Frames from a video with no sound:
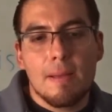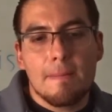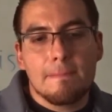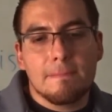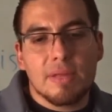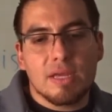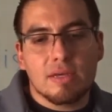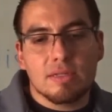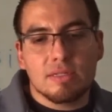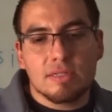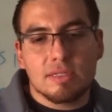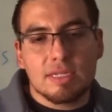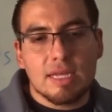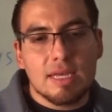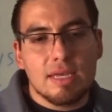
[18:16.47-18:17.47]

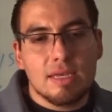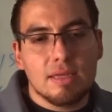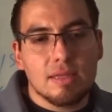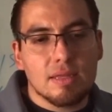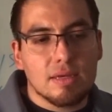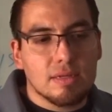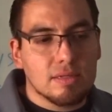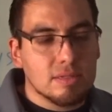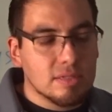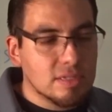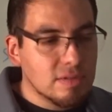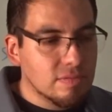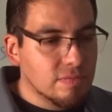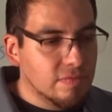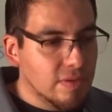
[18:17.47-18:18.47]
Because say in
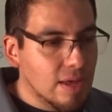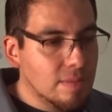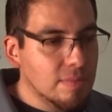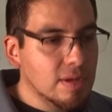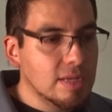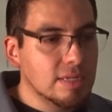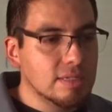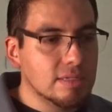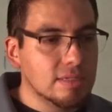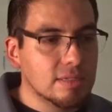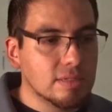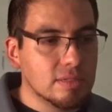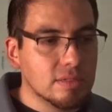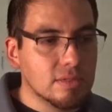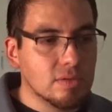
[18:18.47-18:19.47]
some families,